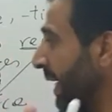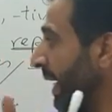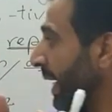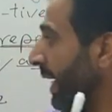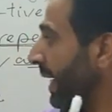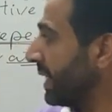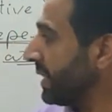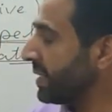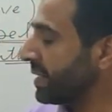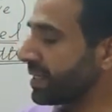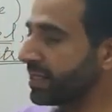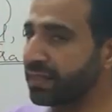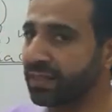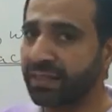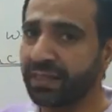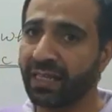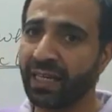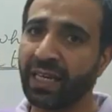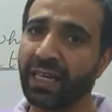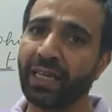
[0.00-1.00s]
In the
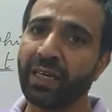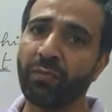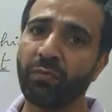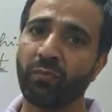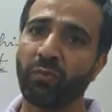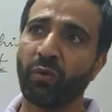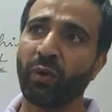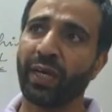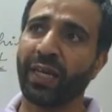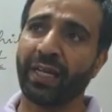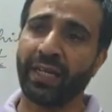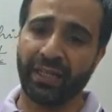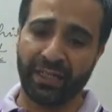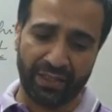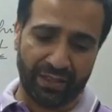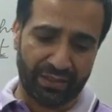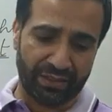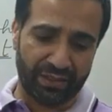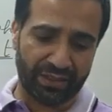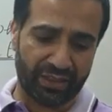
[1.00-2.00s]
same way,
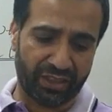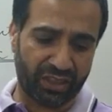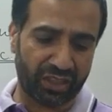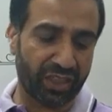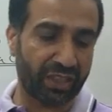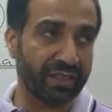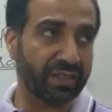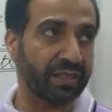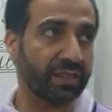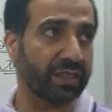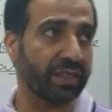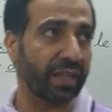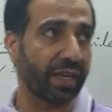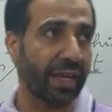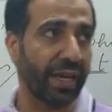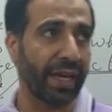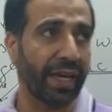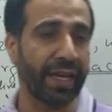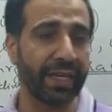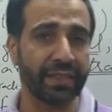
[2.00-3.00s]
just
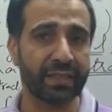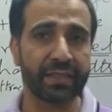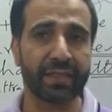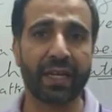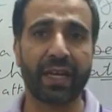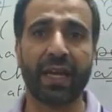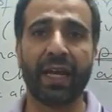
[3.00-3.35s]
as